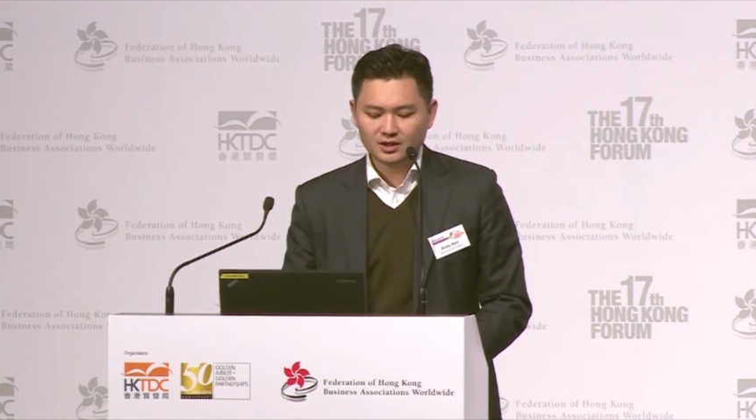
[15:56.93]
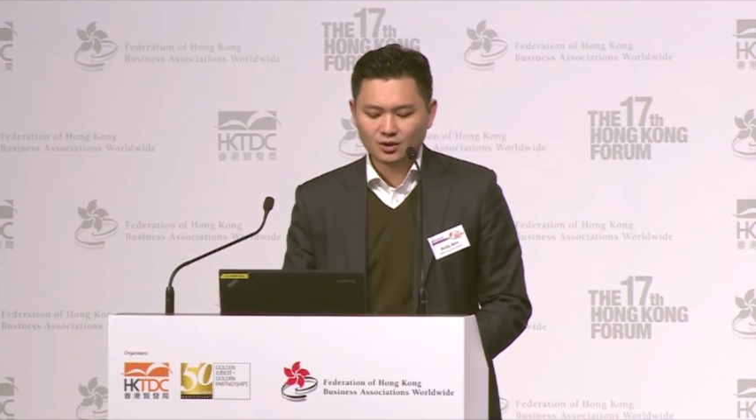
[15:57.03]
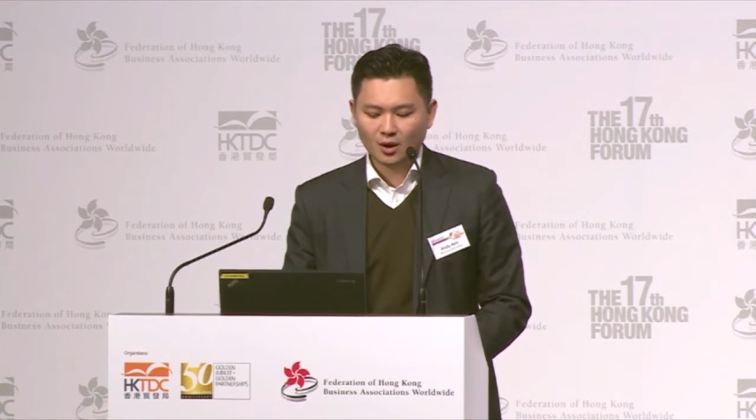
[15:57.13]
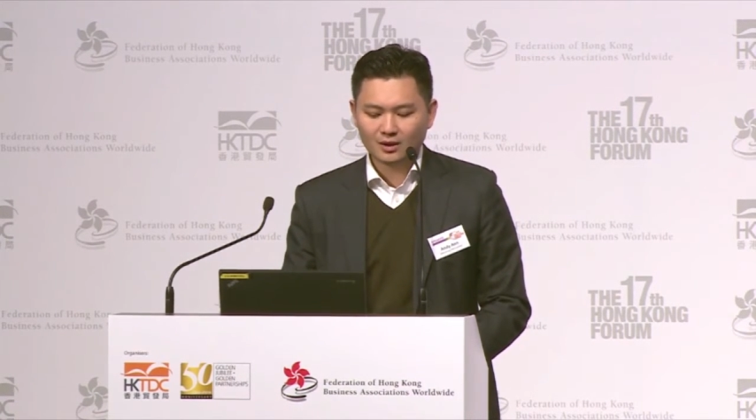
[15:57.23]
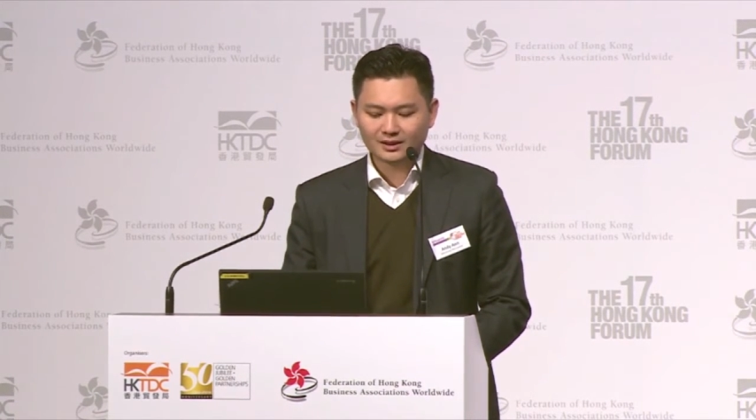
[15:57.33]

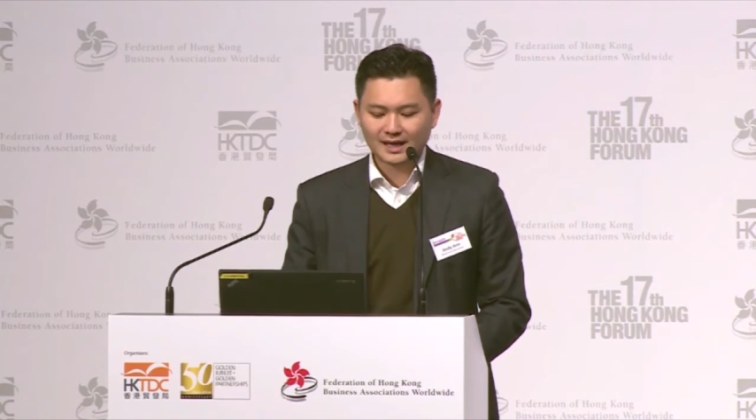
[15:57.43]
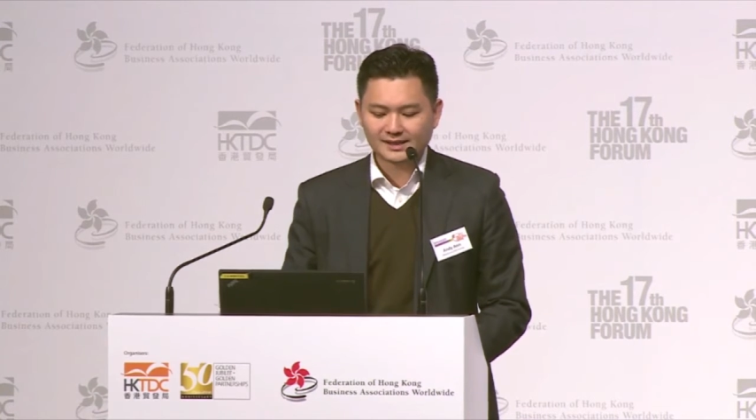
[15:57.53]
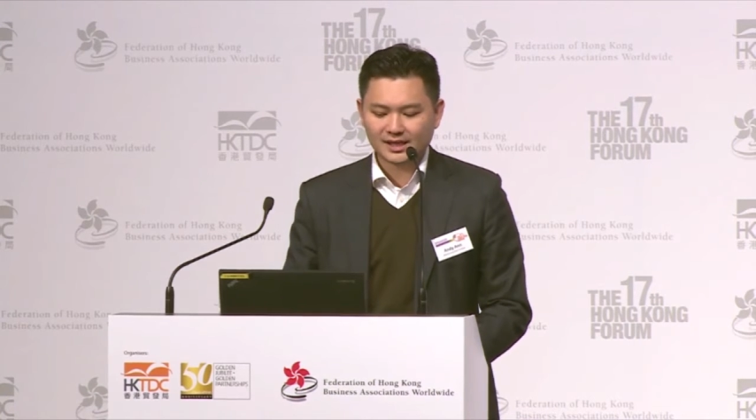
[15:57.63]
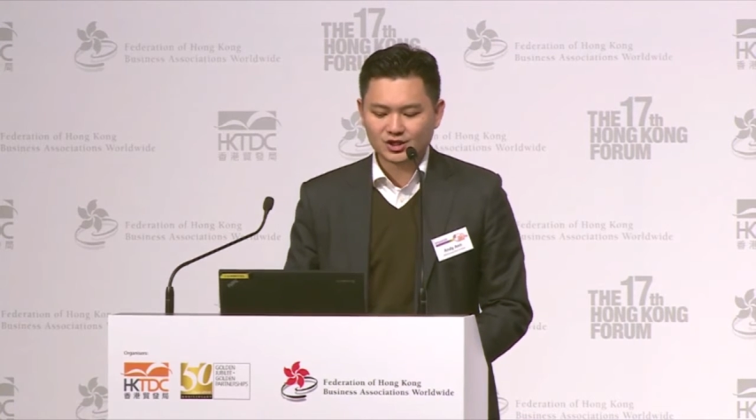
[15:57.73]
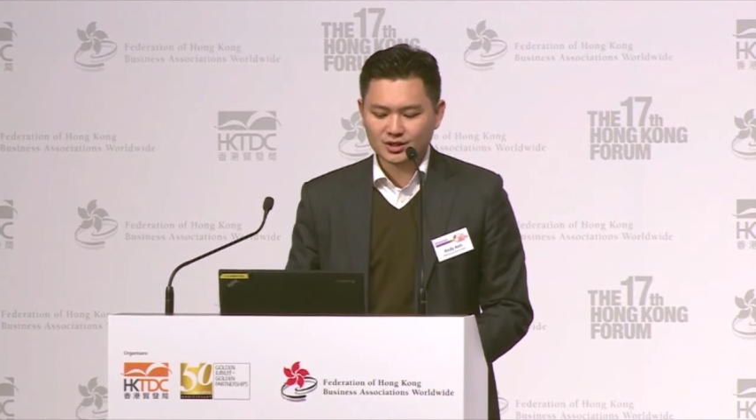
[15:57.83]
to
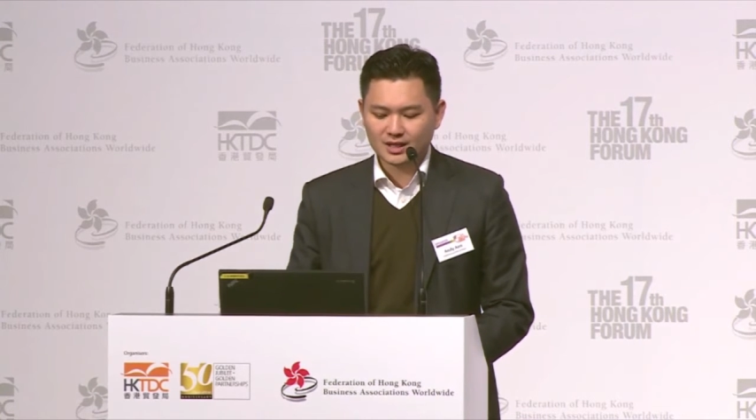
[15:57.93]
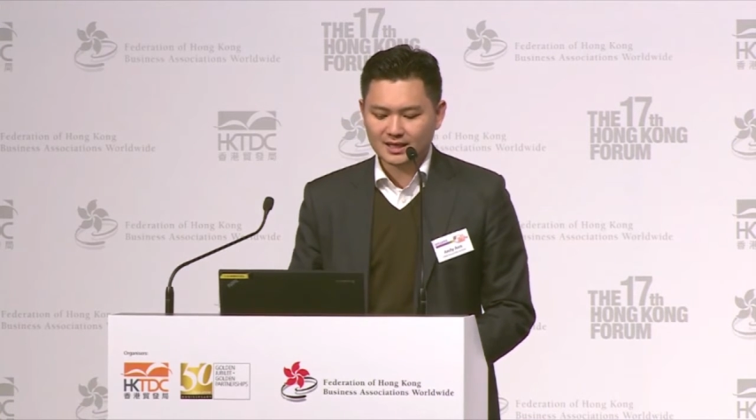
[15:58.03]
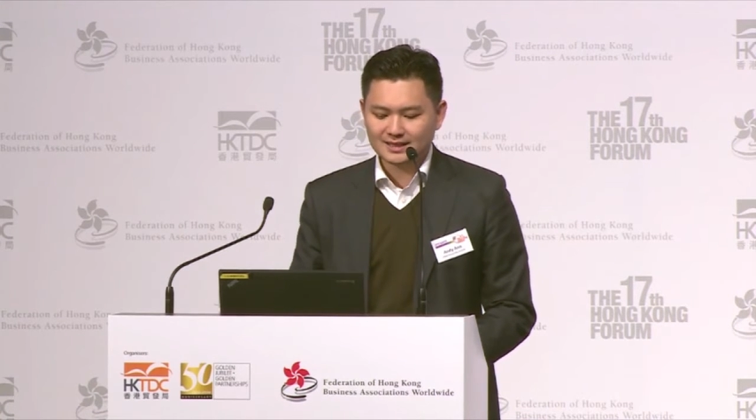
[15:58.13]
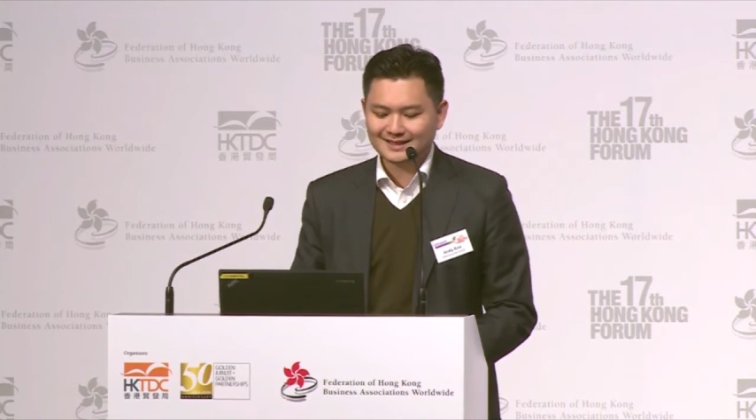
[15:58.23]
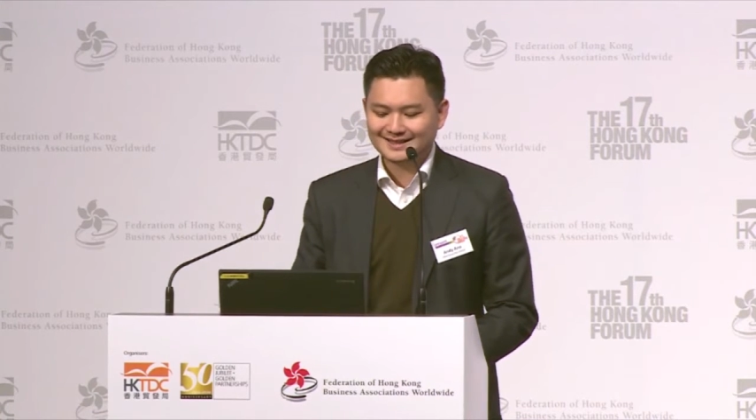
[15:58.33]
organization
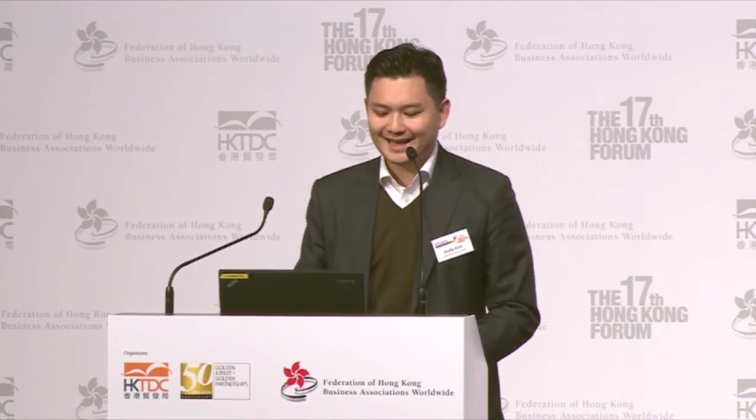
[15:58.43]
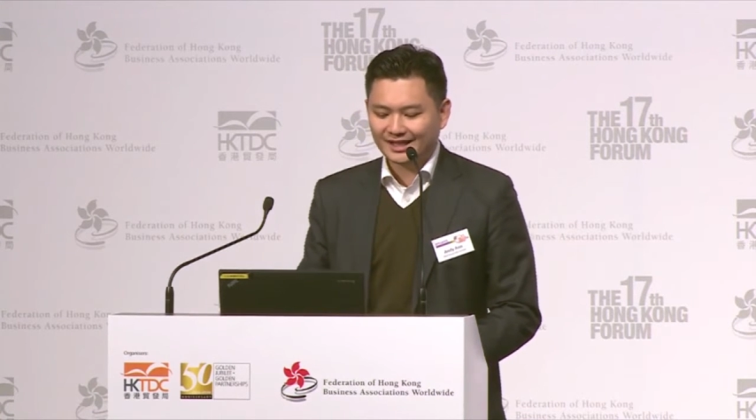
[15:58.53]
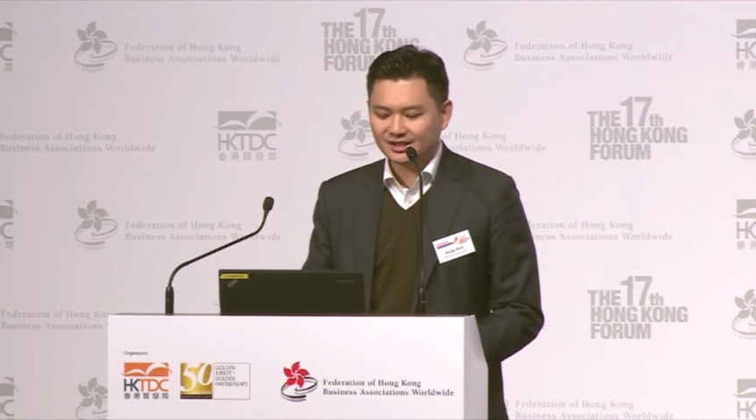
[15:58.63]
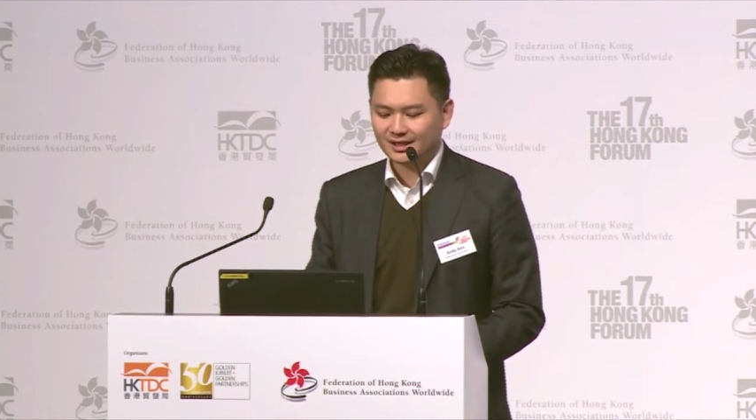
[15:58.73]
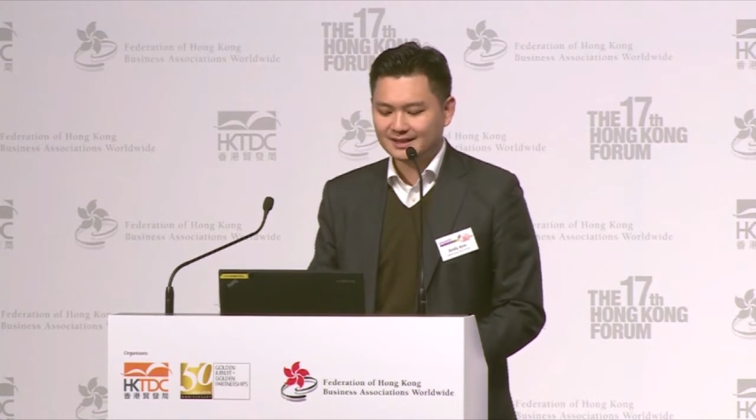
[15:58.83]
in the
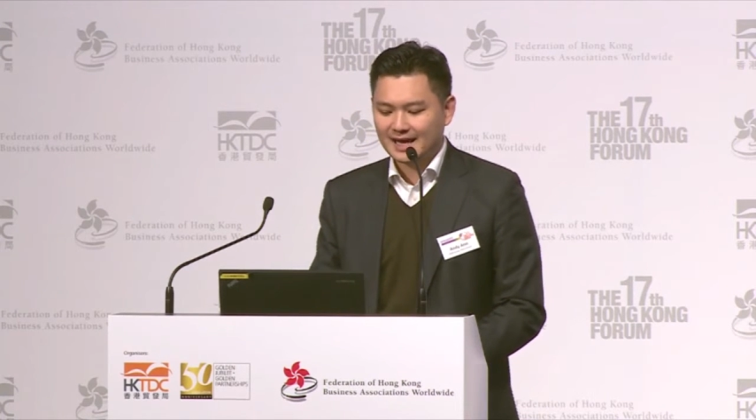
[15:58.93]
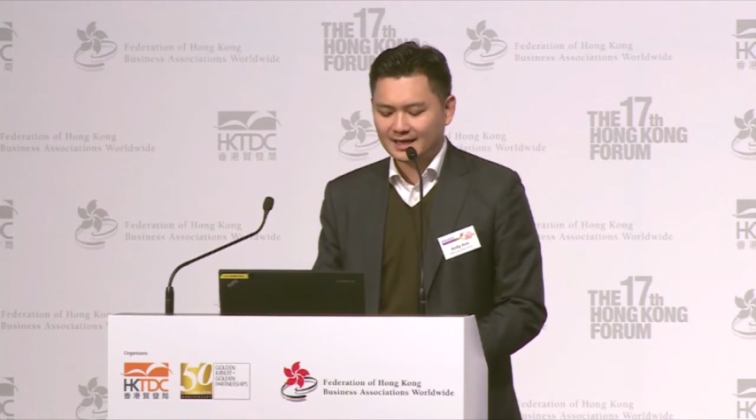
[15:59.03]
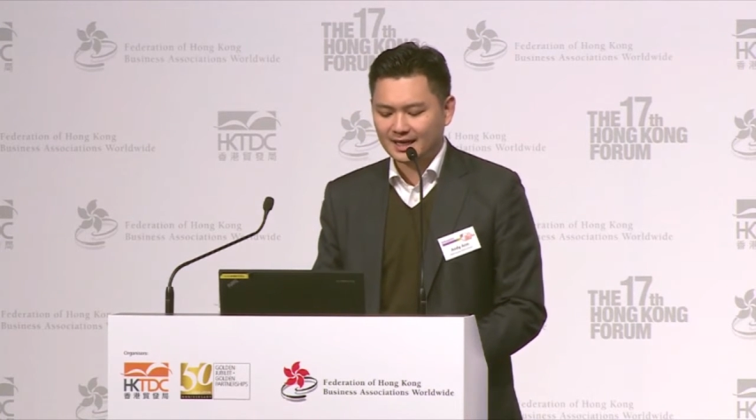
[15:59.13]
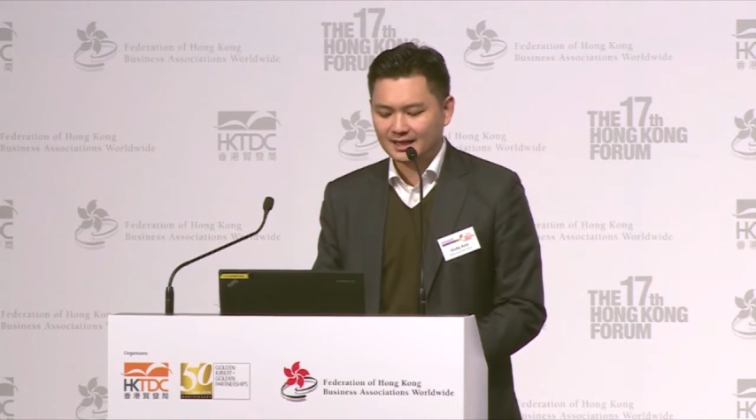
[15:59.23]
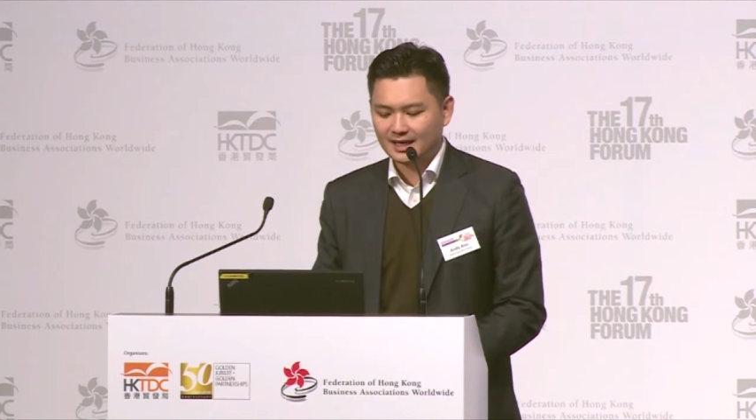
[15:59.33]
next
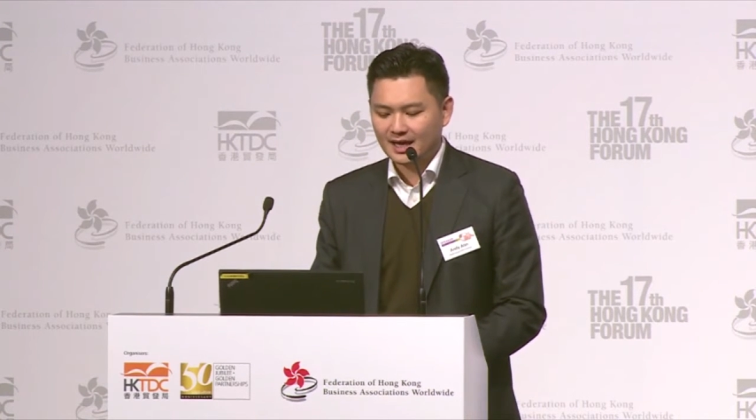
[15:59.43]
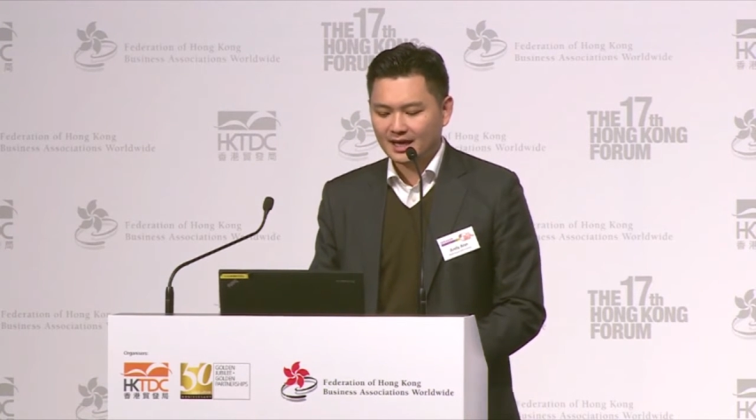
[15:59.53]
decade